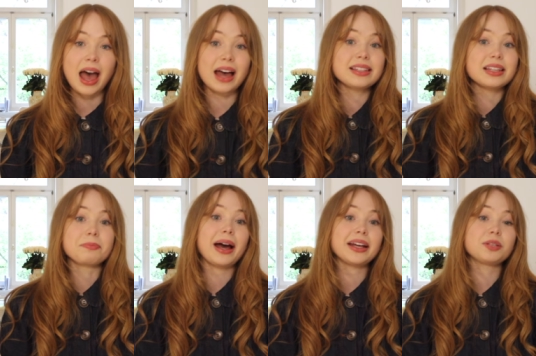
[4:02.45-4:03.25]
as it
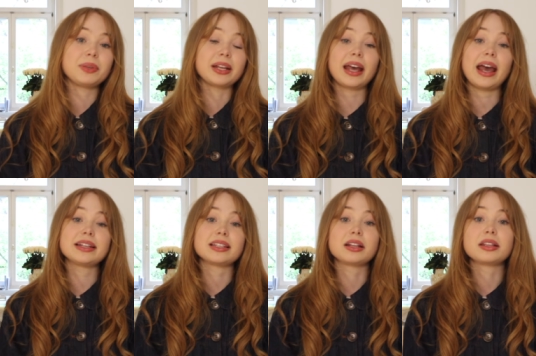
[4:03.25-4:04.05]
might be the
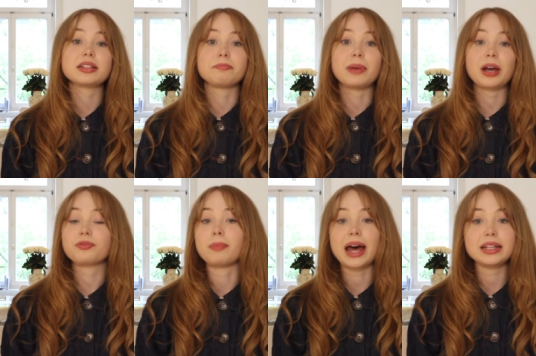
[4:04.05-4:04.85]
case in
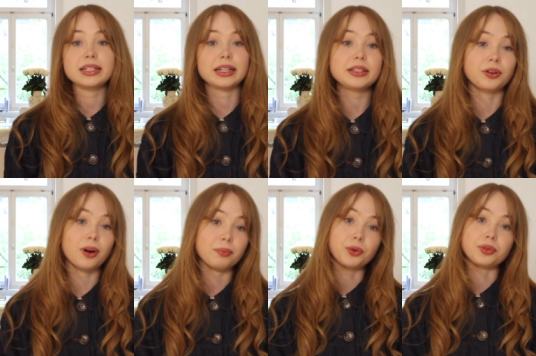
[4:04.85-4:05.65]
mathematics or
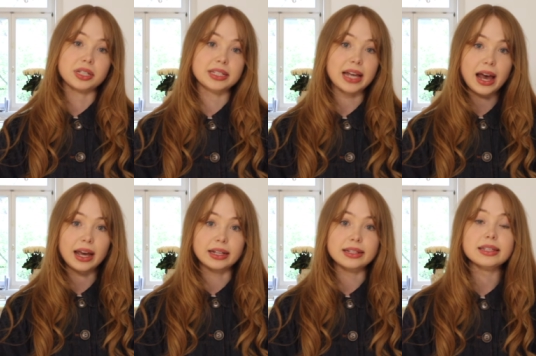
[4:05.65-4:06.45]
computer
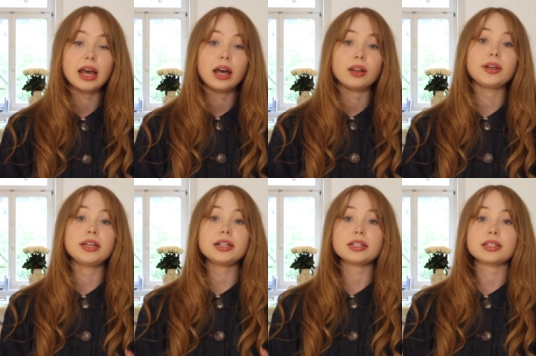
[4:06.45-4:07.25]
science. Now
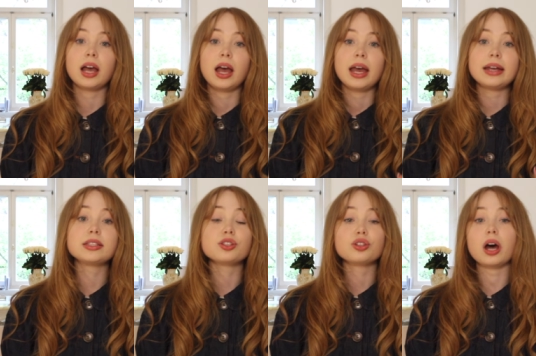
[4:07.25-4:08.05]

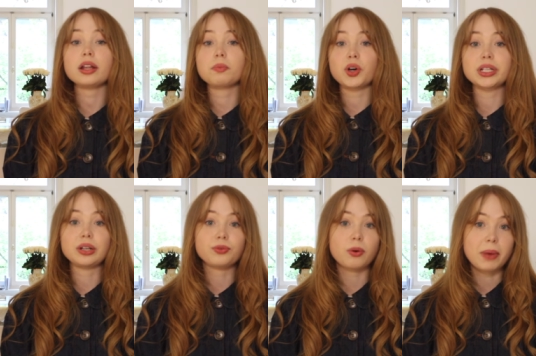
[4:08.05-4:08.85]
it's not about the
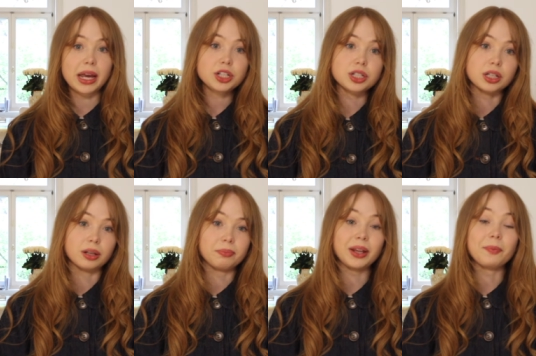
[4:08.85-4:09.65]

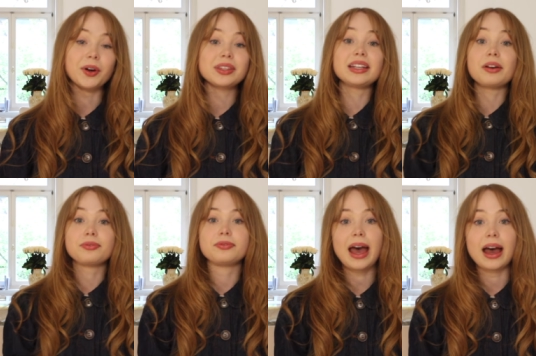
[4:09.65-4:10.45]
information, but about the
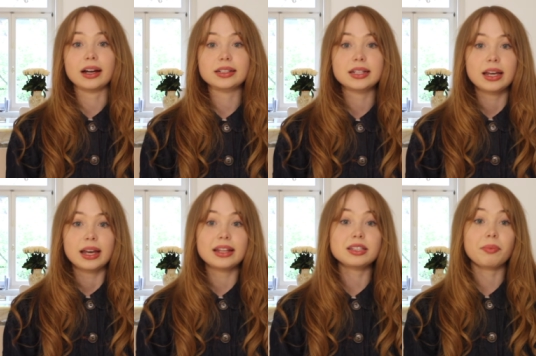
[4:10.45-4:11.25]
effect.
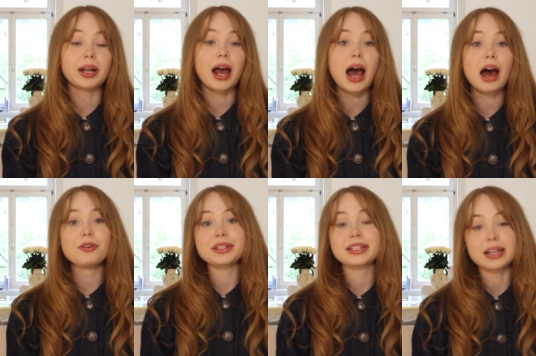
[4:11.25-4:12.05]
It's about
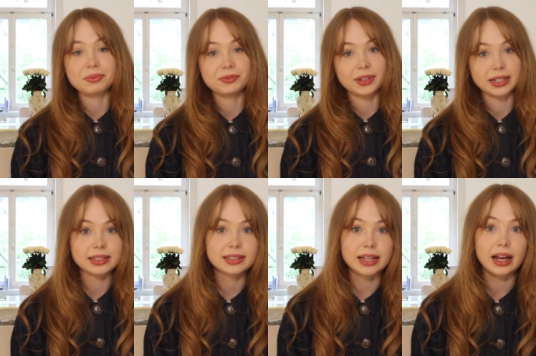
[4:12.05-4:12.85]
how something
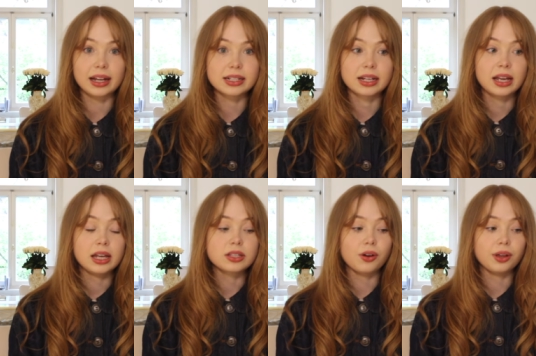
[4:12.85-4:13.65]
is said.
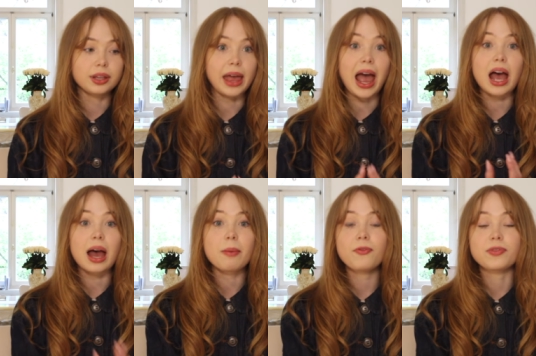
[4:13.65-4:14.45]
So the
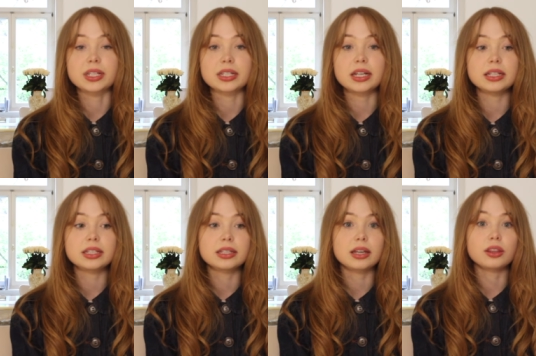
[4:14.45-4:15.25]

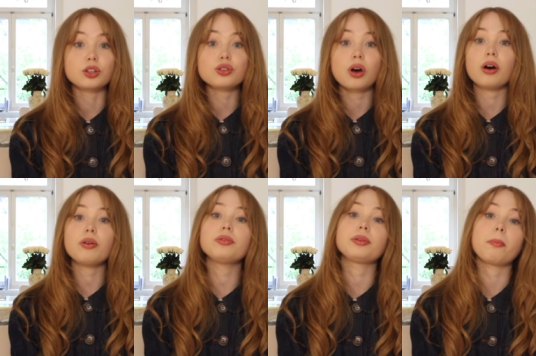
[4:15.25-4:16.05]
emphasis, the
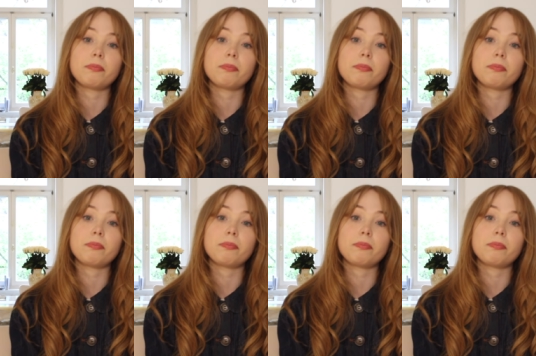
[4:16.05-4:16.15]
tone,